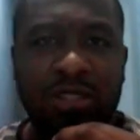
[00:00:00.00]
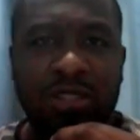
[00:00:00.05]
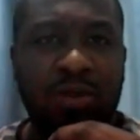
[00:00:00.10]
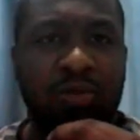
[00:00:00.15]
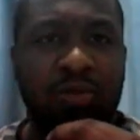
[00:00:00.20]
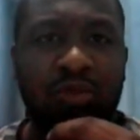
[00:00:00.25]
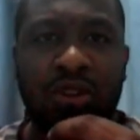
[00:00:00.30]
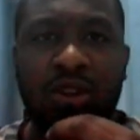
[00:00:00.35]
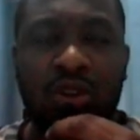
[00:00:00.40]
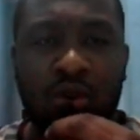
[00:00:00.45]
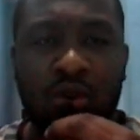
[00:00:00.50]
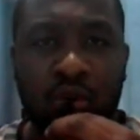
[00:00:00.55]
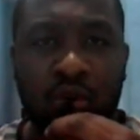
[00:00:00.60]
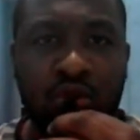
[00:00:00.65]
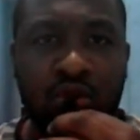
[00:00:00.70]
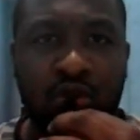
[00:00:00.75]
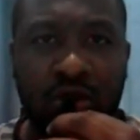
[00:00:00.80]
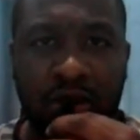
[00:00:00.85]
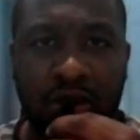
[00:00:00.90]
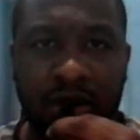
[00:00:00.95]
is always
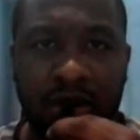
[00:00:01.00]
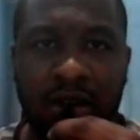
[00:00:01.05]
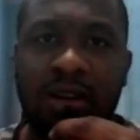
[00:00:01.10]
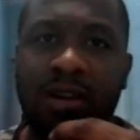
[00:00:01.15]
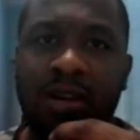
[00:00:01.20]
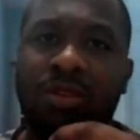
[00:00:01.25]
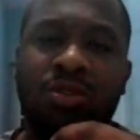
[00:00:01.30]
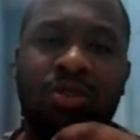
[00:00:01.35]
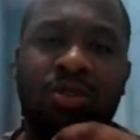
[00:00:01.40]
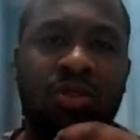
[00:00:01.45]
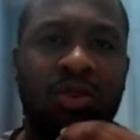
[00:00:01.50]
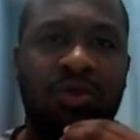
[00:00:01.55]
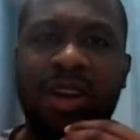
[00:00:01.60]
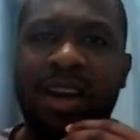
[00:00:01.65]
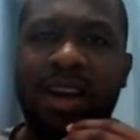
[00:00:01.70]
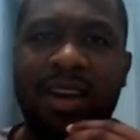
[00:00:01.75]
something new to learn.